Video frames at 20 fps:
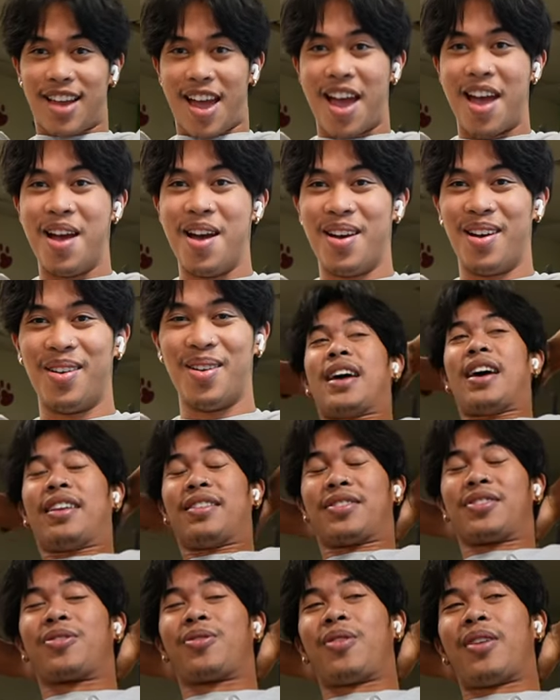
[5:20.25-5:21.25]
that
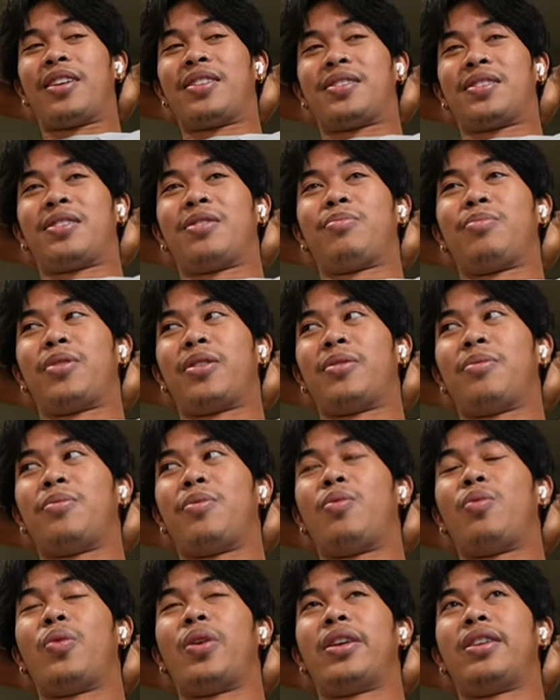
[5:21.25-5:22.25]
is crazy to me.
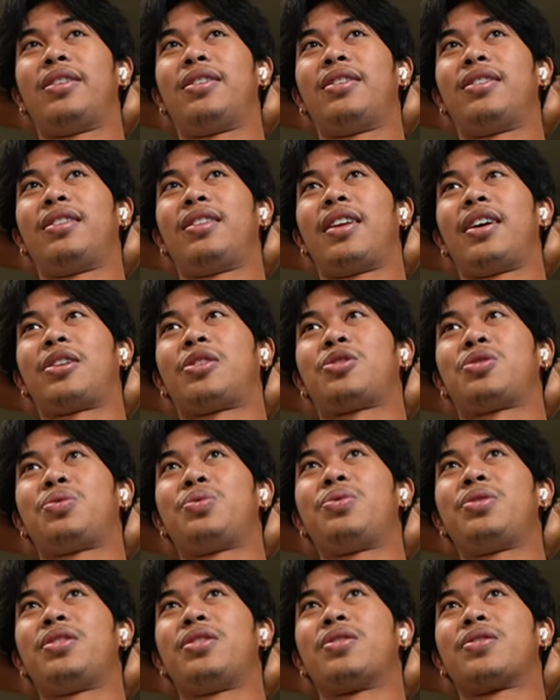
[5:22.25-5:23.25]
When like
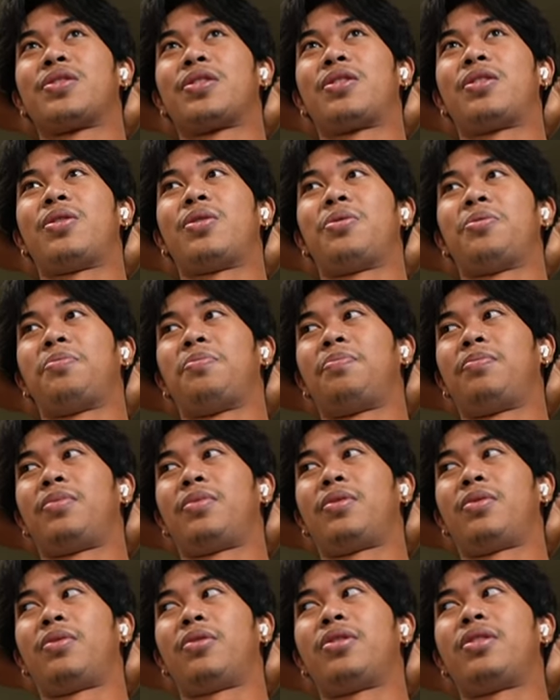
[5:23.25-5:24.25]
two years ago,
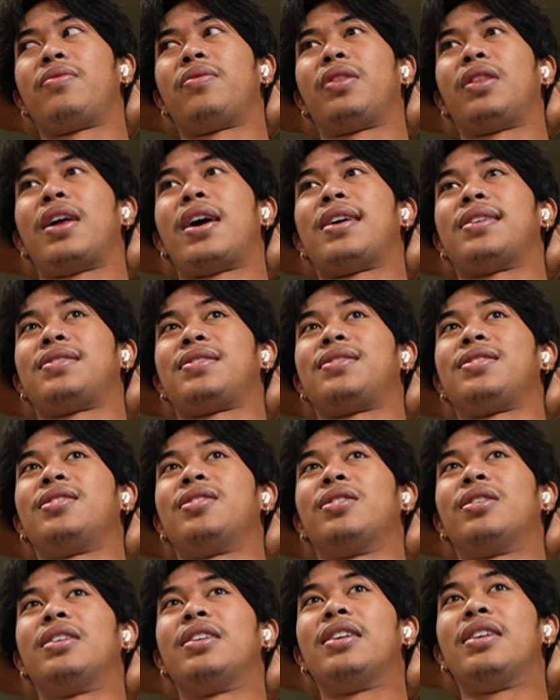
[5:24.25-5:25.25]
or even last
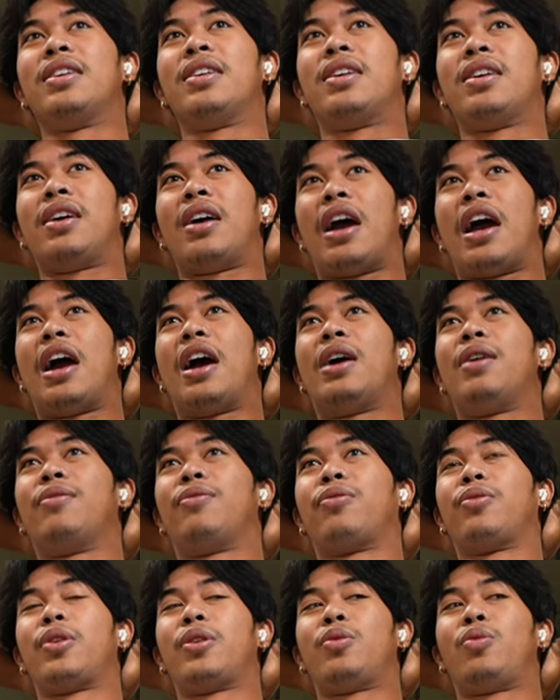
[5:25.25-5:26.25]
year,
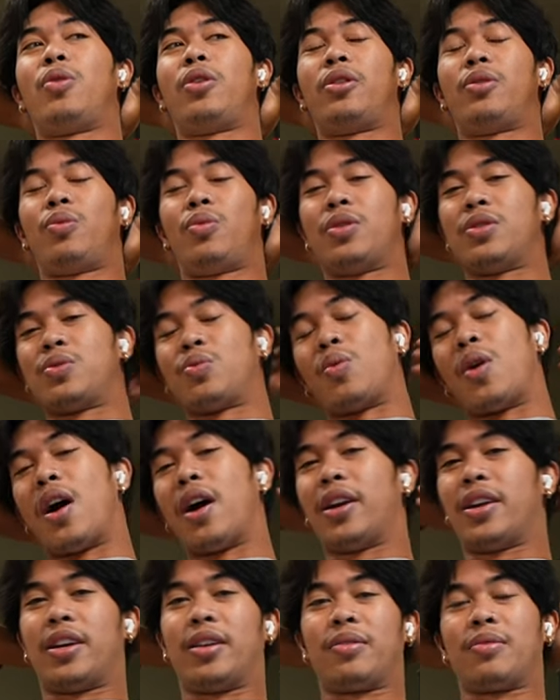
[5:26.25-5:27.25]
everyone was
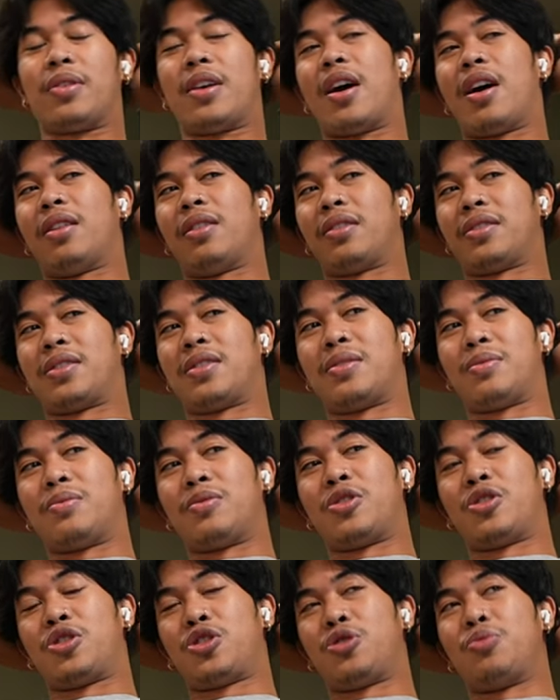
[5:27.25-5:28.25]
riding Alex's
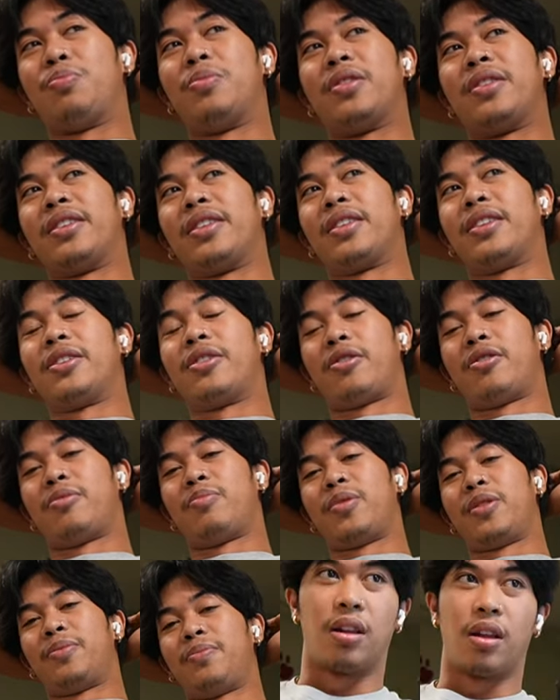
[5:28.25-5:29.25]
shmeet. You know what
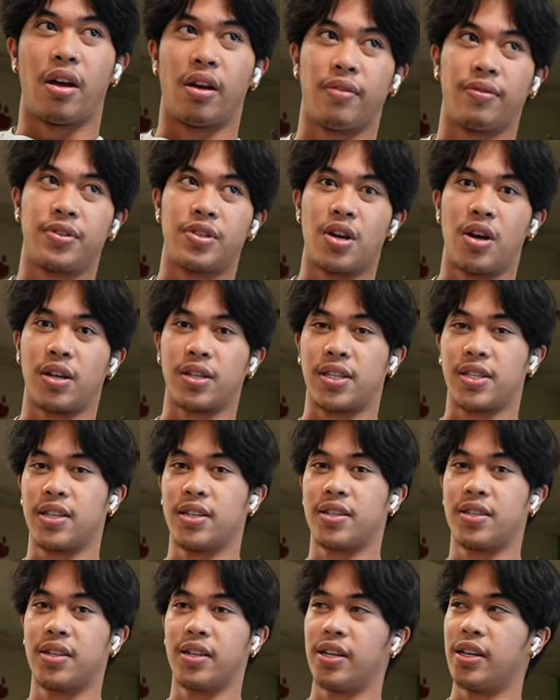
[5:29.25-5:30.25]
I mean? A lot of
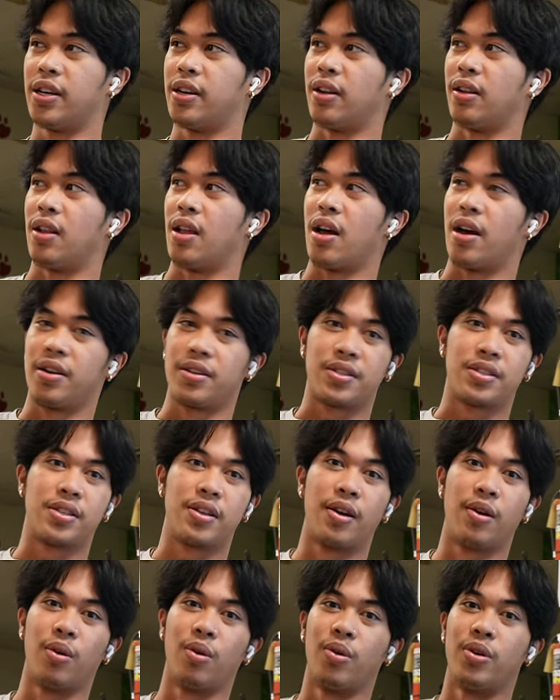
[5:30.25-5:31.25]
toxicity and a lot of
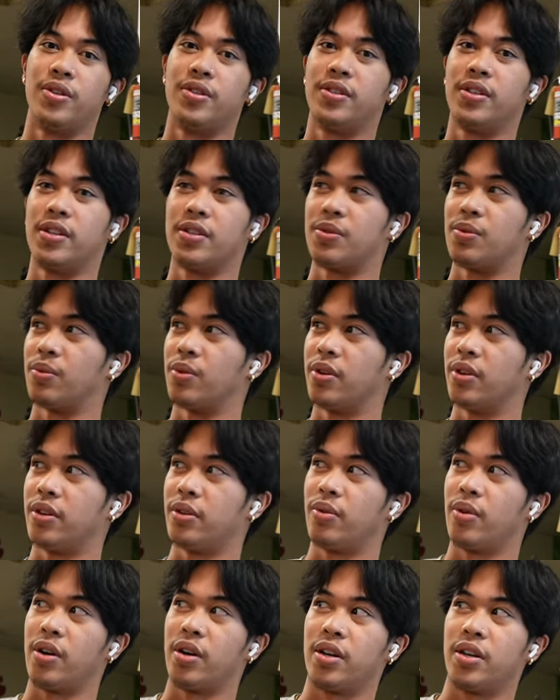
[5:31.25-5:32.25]
steroids. That's
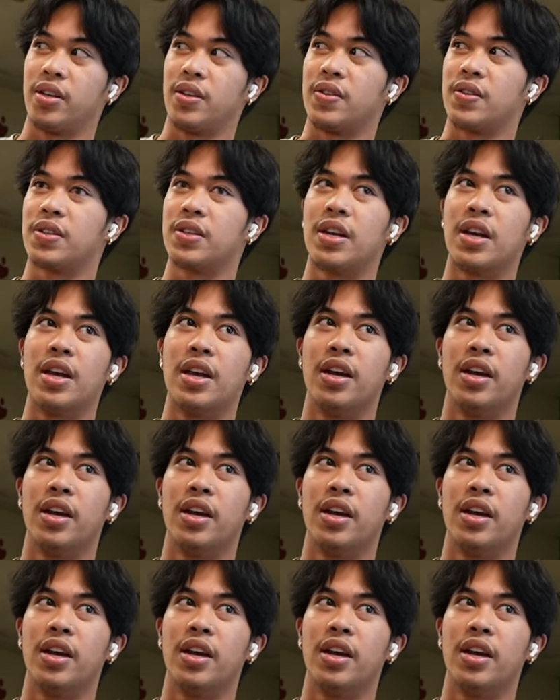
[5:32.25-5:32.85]
really what it is.